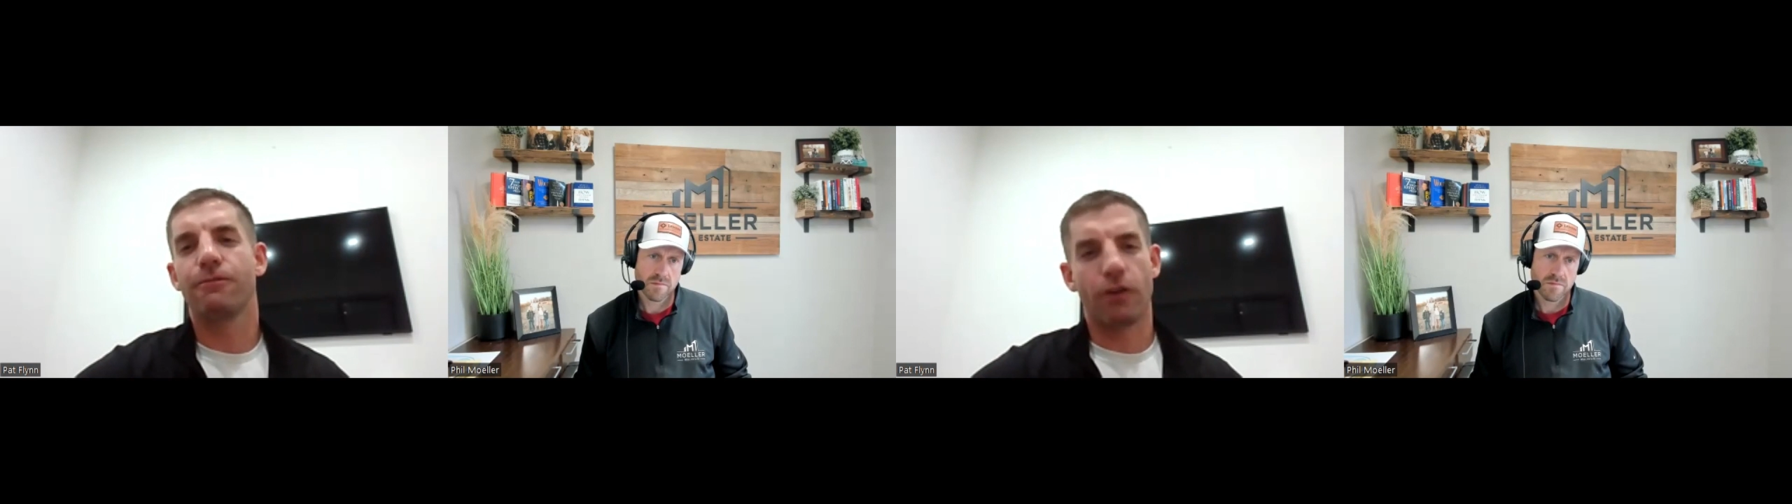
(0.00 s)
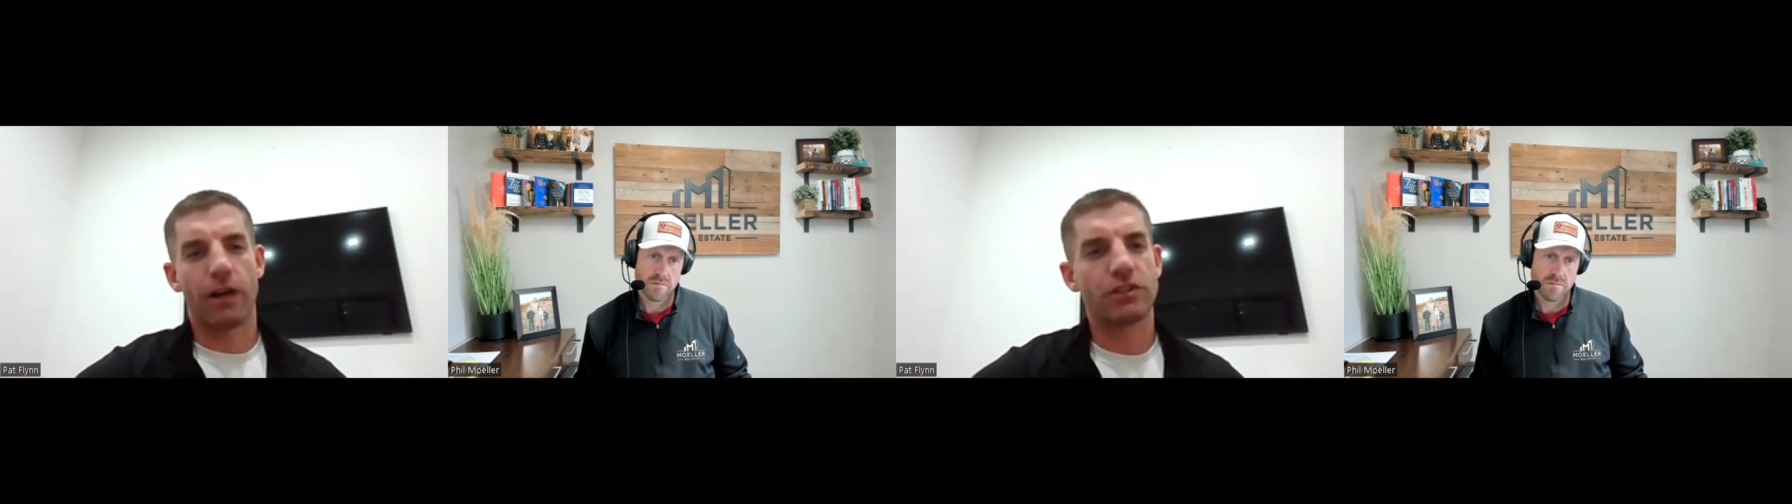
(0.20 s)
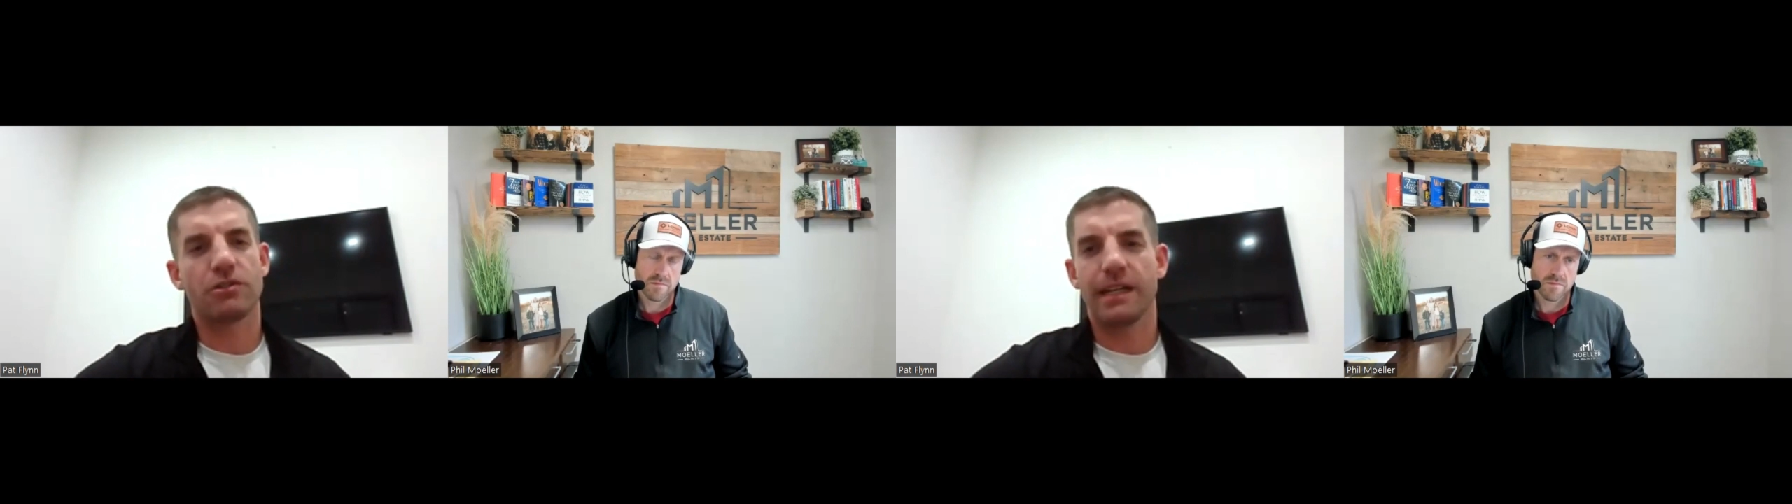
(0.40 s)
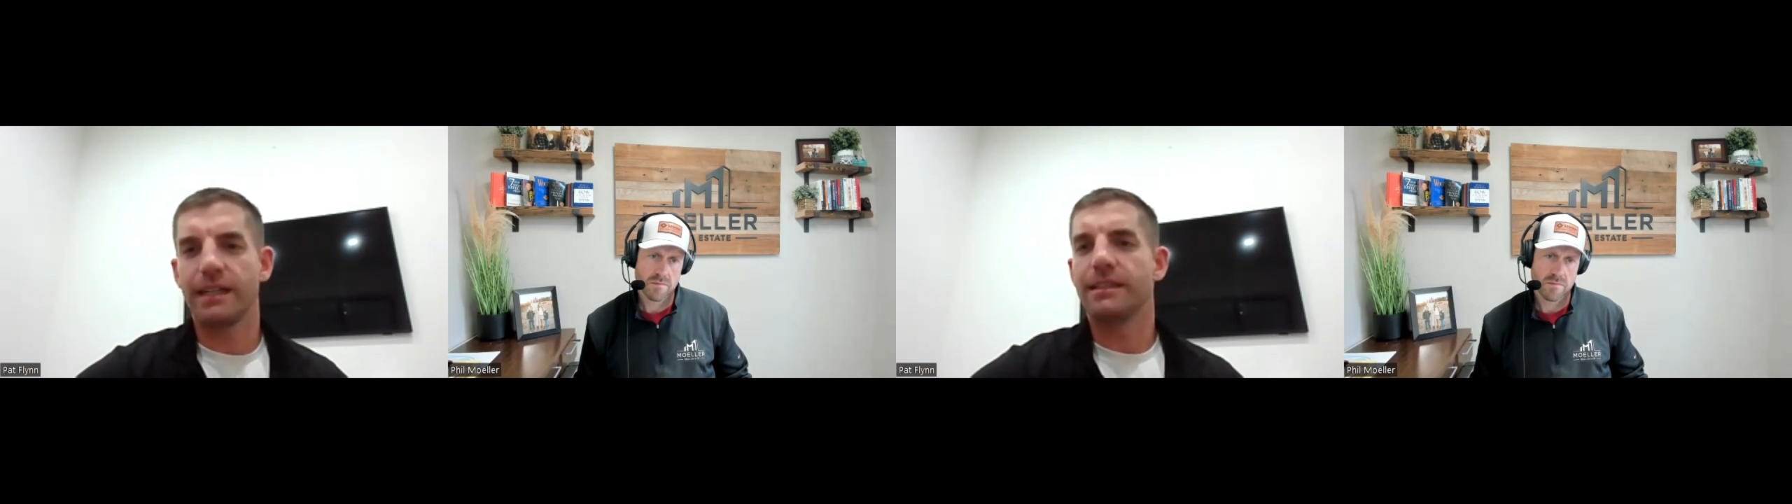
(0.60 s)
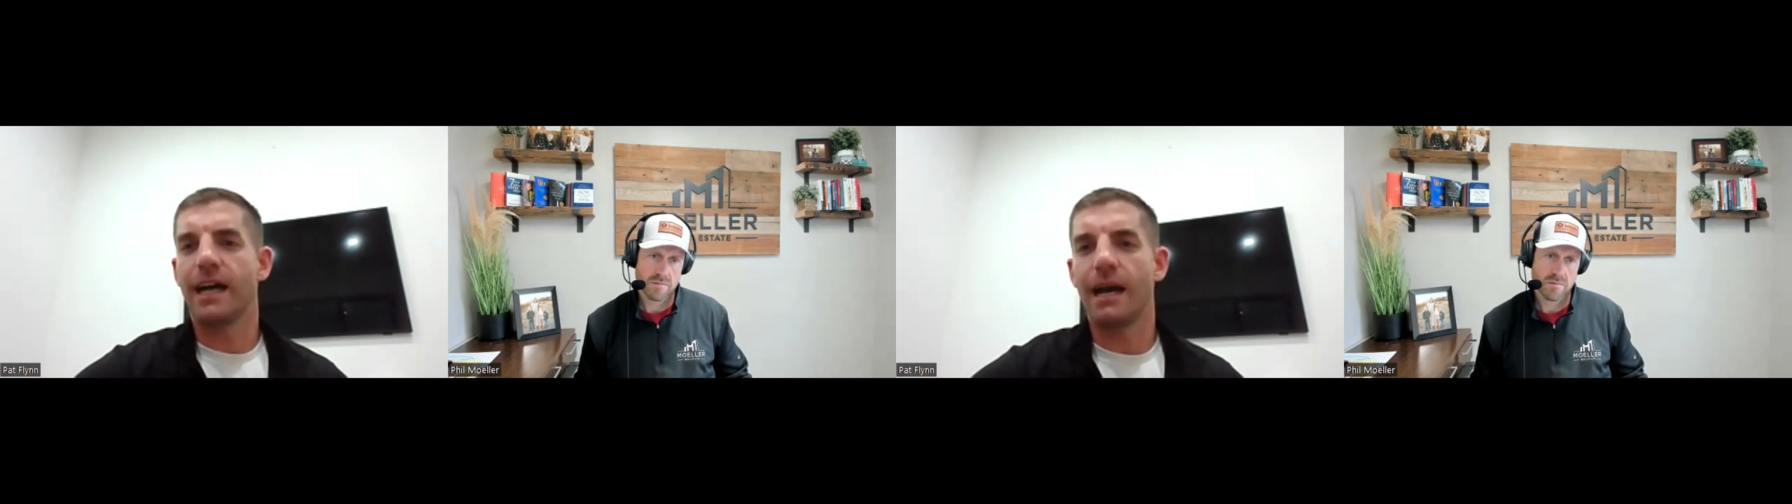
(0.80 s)

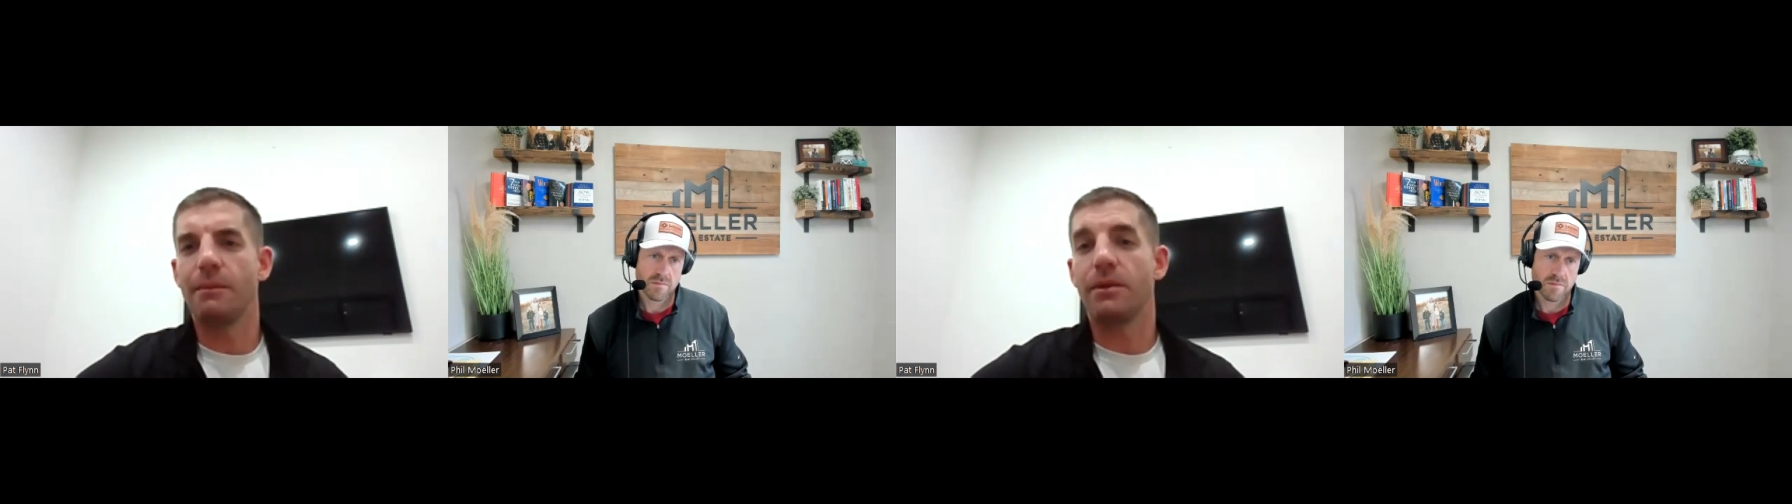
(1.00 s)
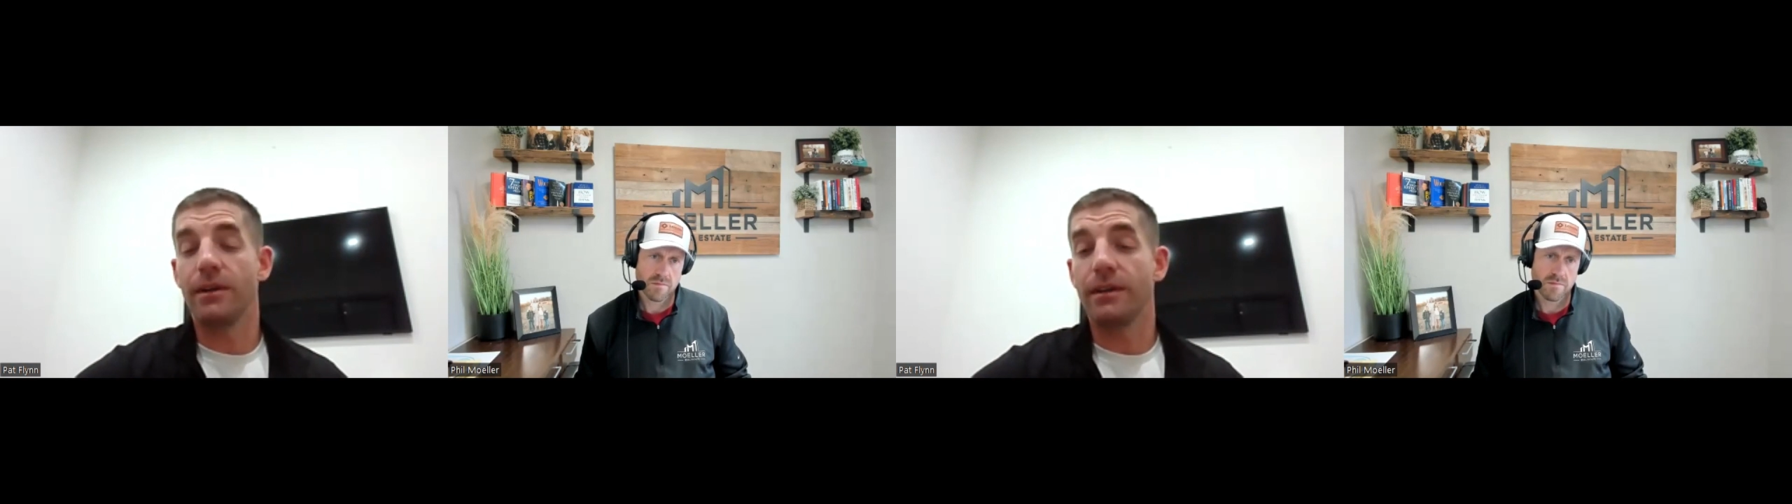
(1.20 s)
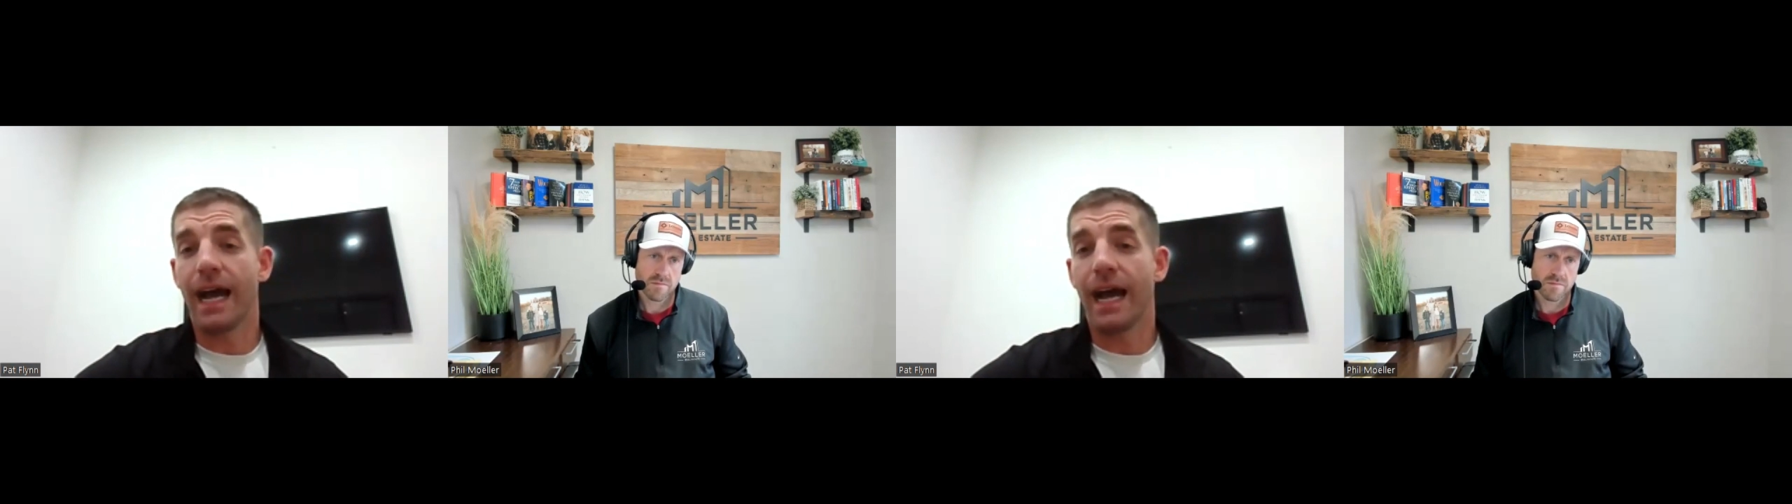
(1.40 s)
frustrating time period,